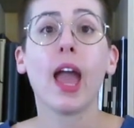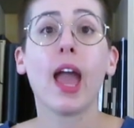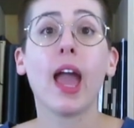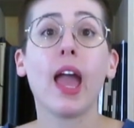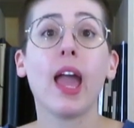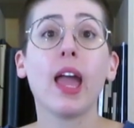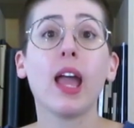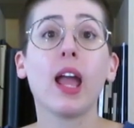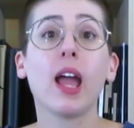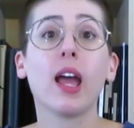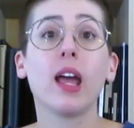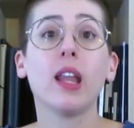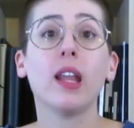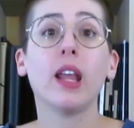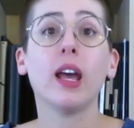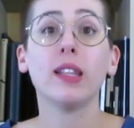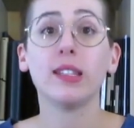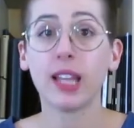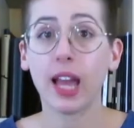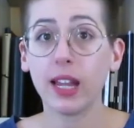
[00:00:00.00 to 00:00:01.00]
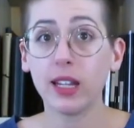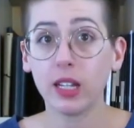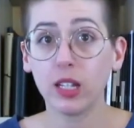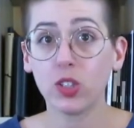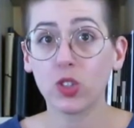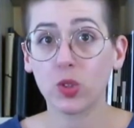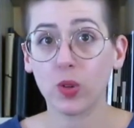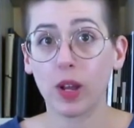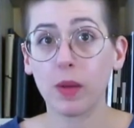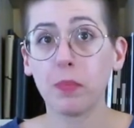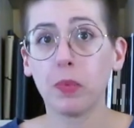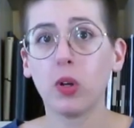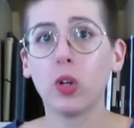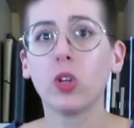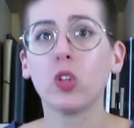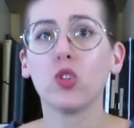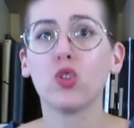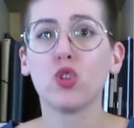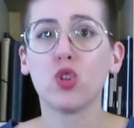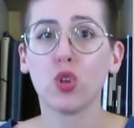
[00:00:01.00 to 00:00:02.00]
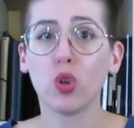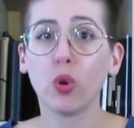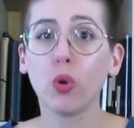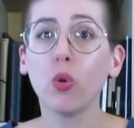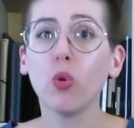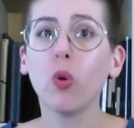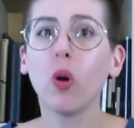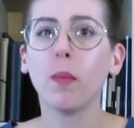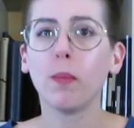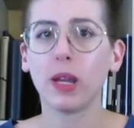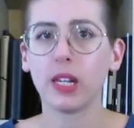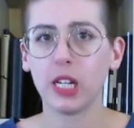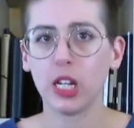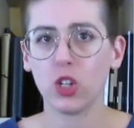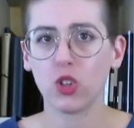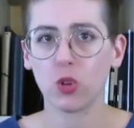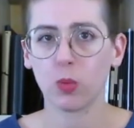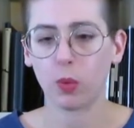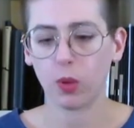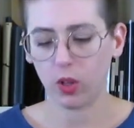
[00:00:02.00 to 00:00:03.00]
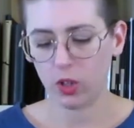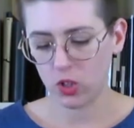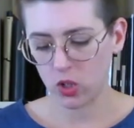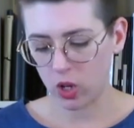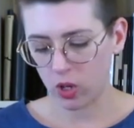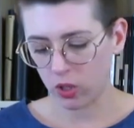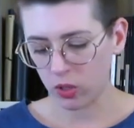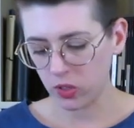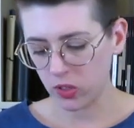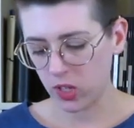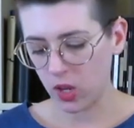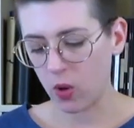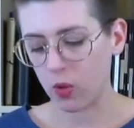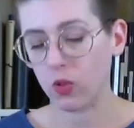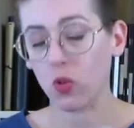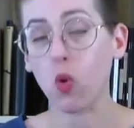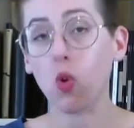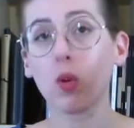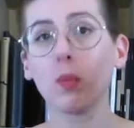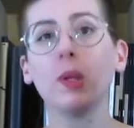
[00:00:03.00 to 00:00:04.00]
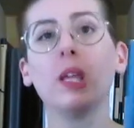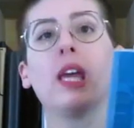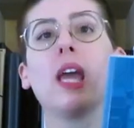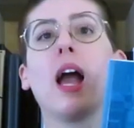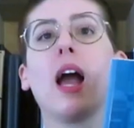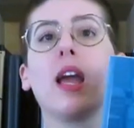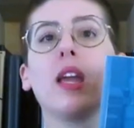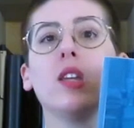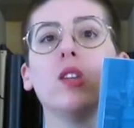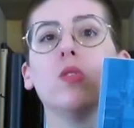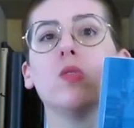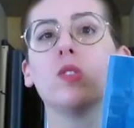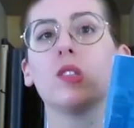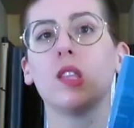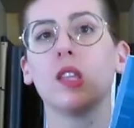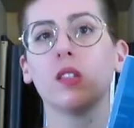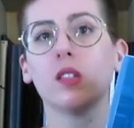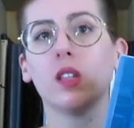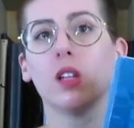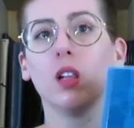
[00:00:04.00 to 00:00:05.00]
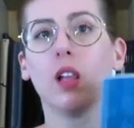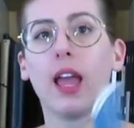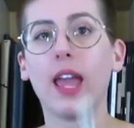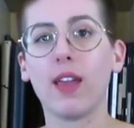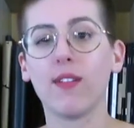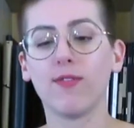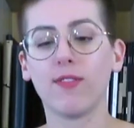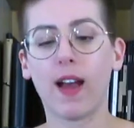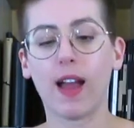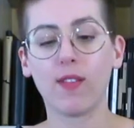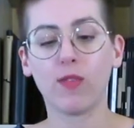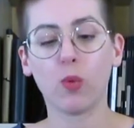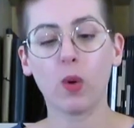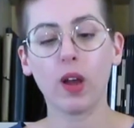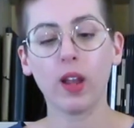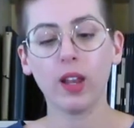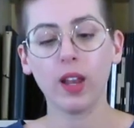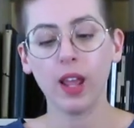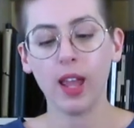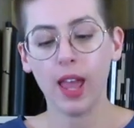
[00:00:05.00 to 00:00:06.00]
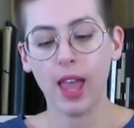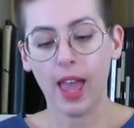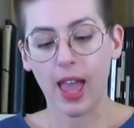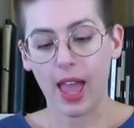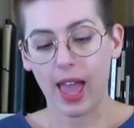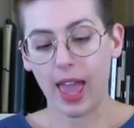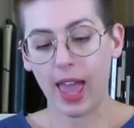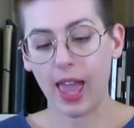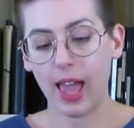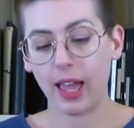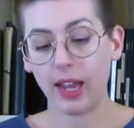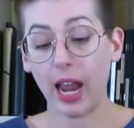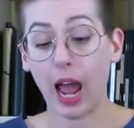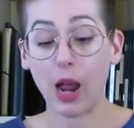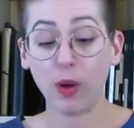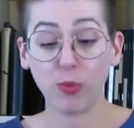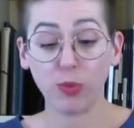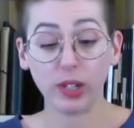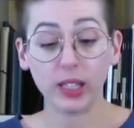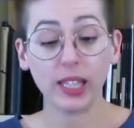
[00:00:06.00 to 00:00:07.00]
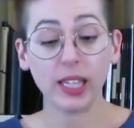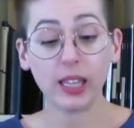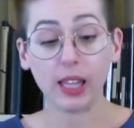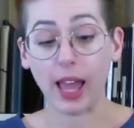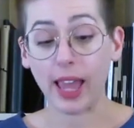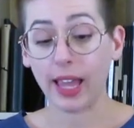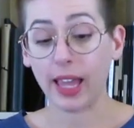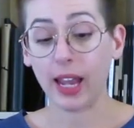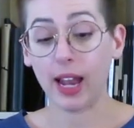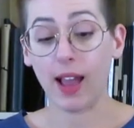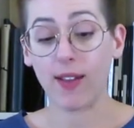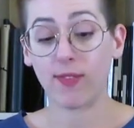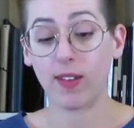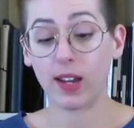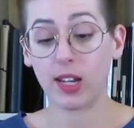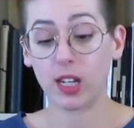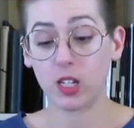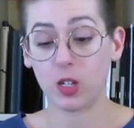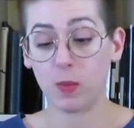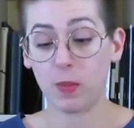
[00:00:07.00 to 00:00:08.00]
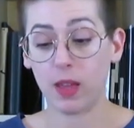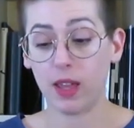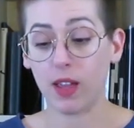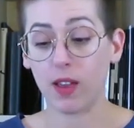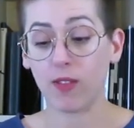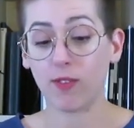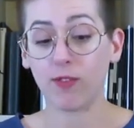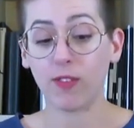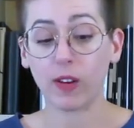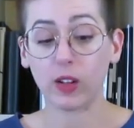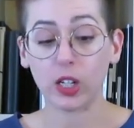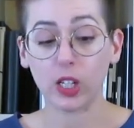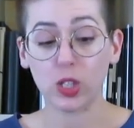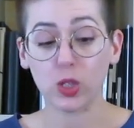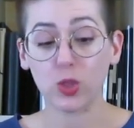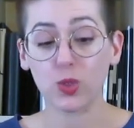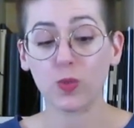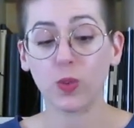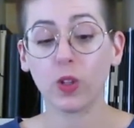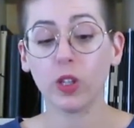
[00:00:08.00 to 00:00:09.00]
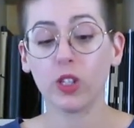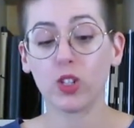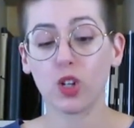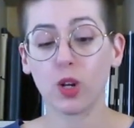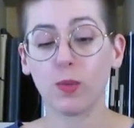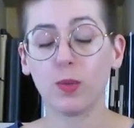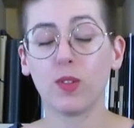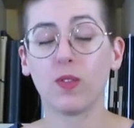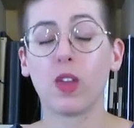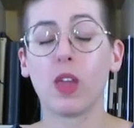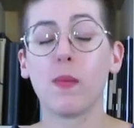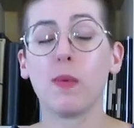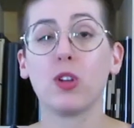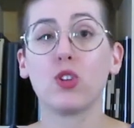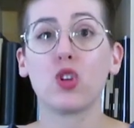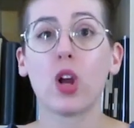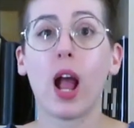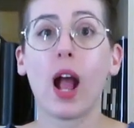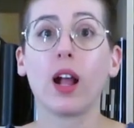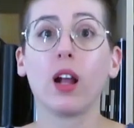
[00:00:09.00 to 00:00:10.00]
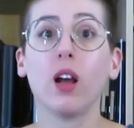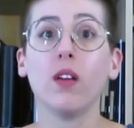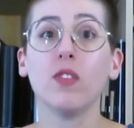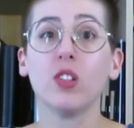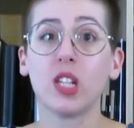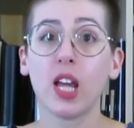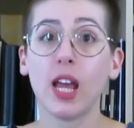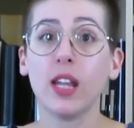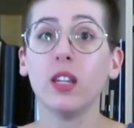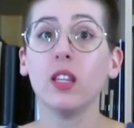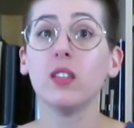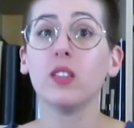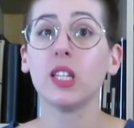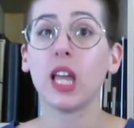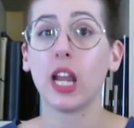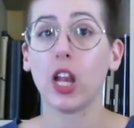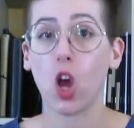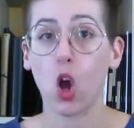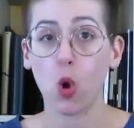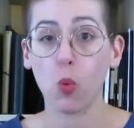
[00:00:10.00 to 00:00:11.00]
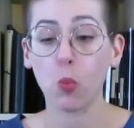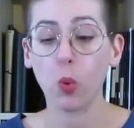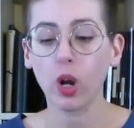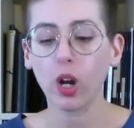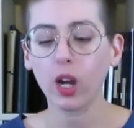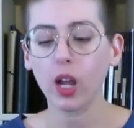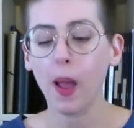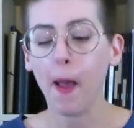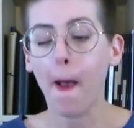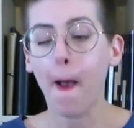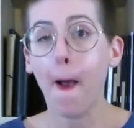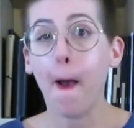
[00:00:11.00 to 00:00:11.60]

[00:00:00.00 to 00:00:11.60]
an attendance gradebook to my teacher bullet journal. So normally I use this little A5 one, and I really like it. I find it to be very useful in terms of keeping track of attendance and homework.